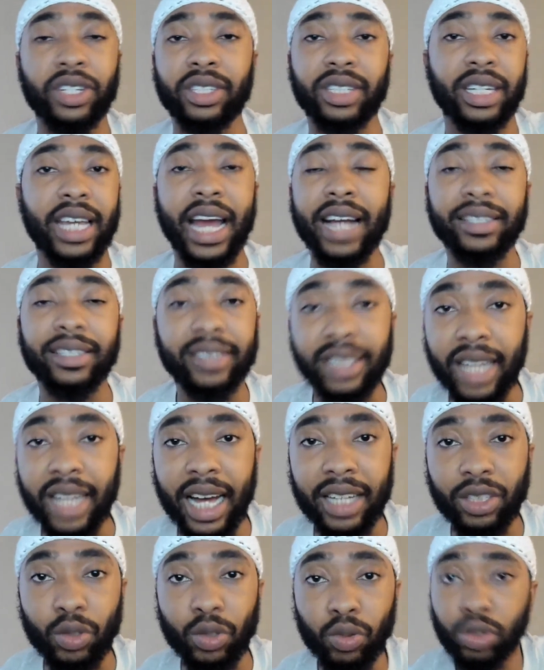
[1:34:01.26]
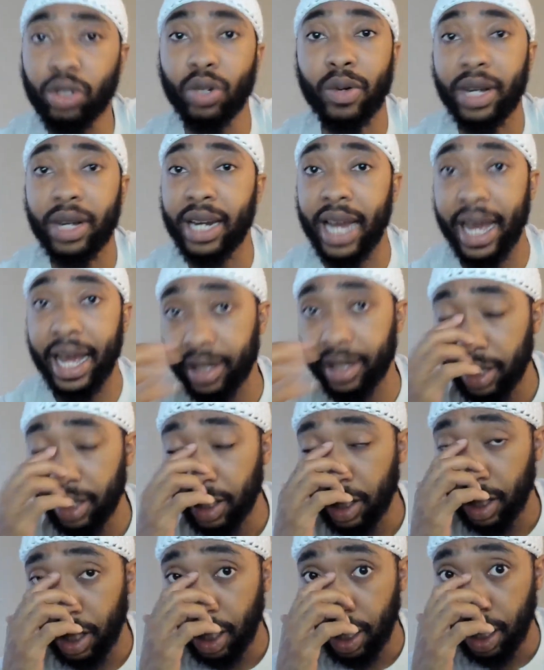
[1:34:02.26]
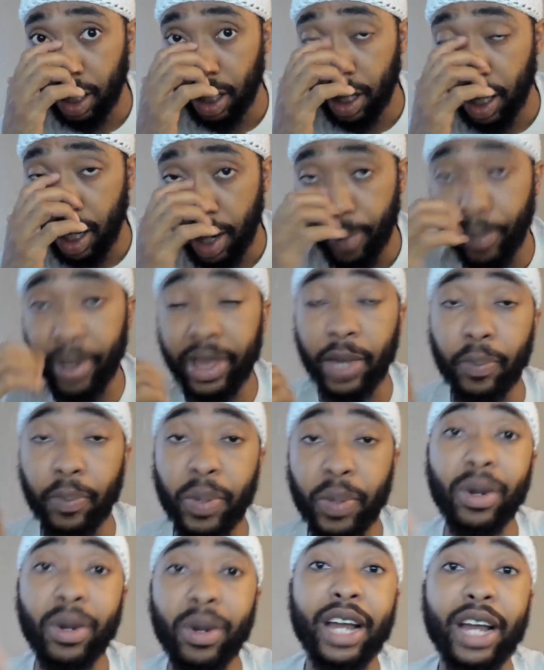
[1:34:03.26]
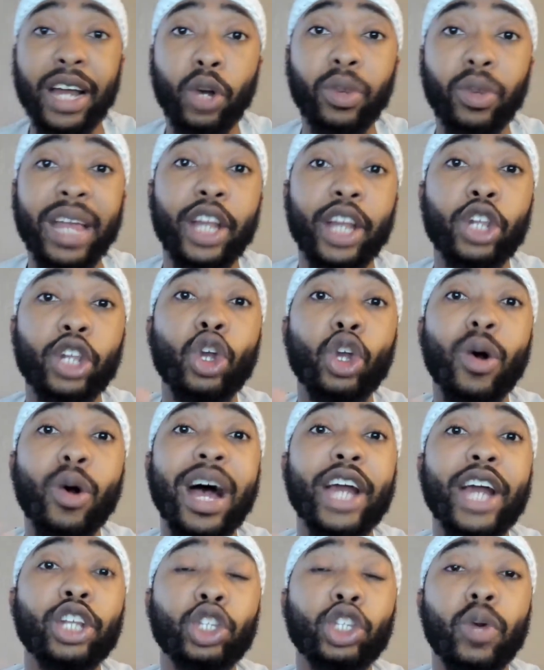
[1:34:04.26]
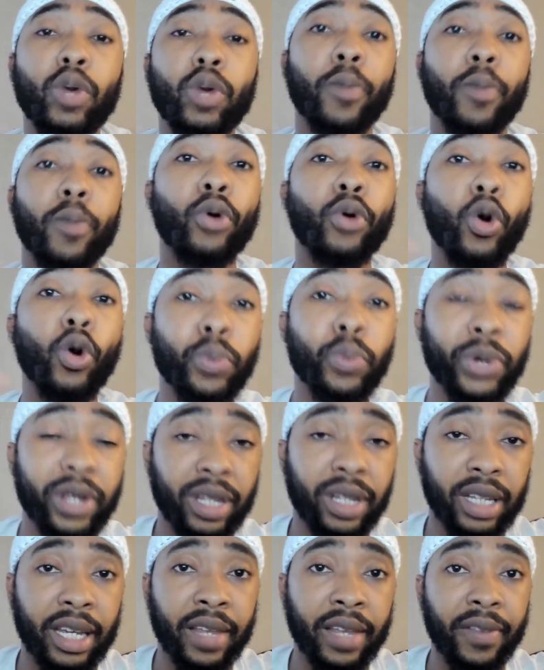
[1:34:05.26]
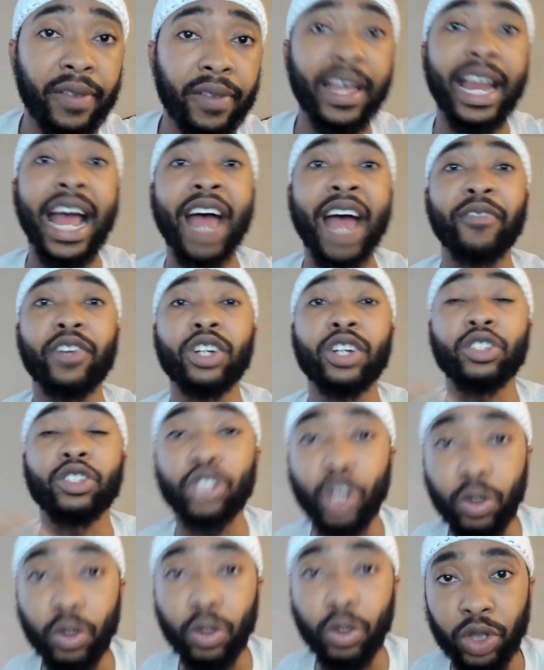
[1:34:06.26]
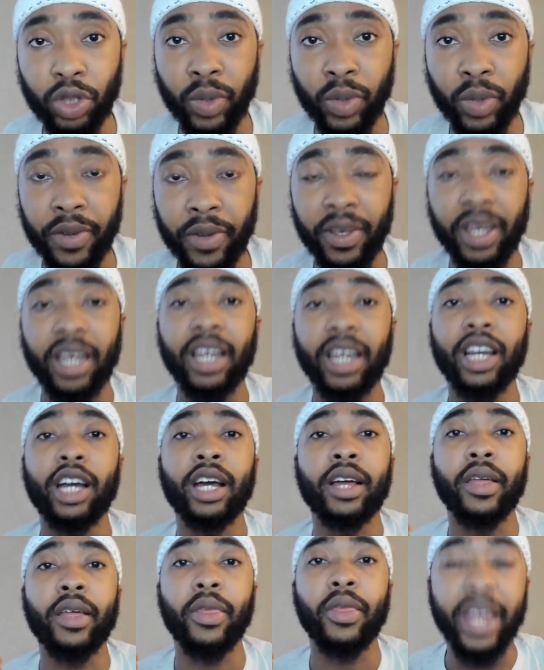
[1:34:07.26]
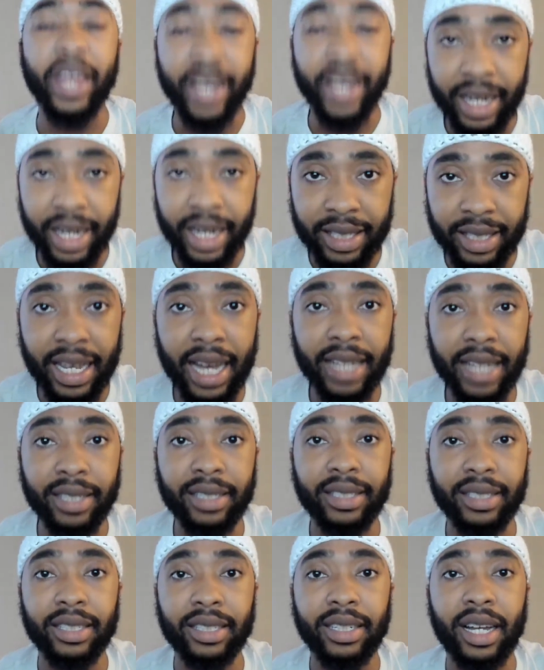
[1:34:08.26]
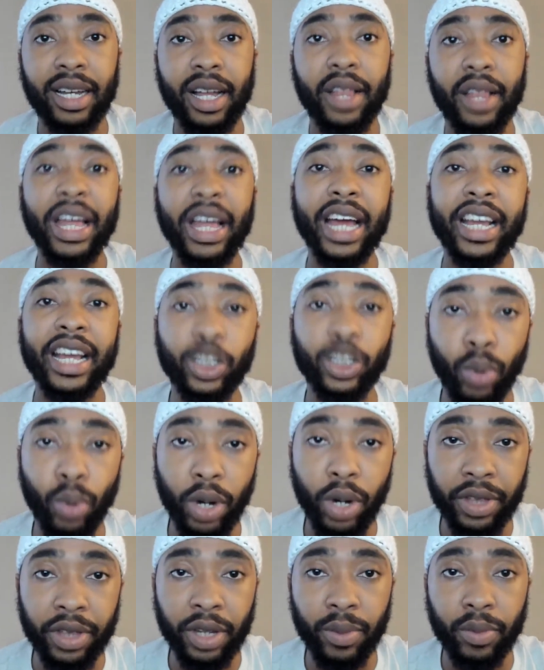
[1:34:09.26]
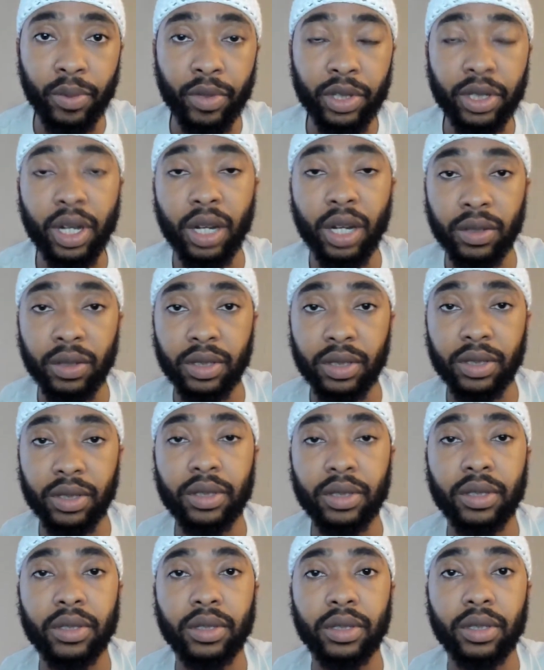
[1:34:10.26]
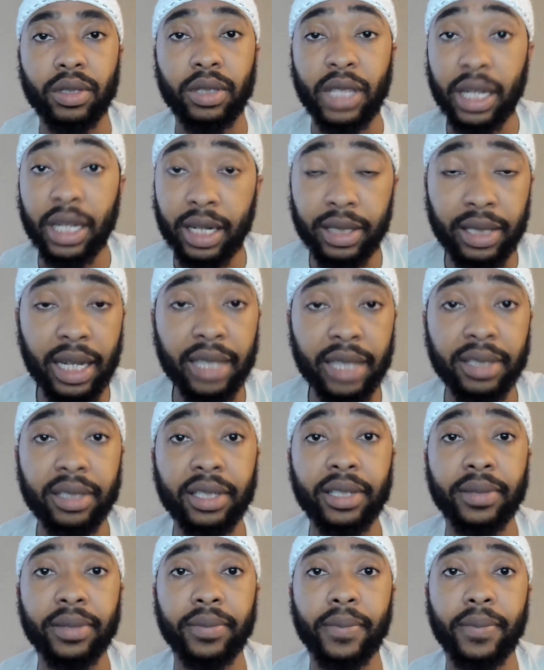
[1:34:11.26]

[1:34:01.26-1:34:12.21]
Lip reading: and casting lots. Who's doing that? But the people that know how to do it appropriately, that I have consulted with, they can attest that it has brought them results. They can attest it.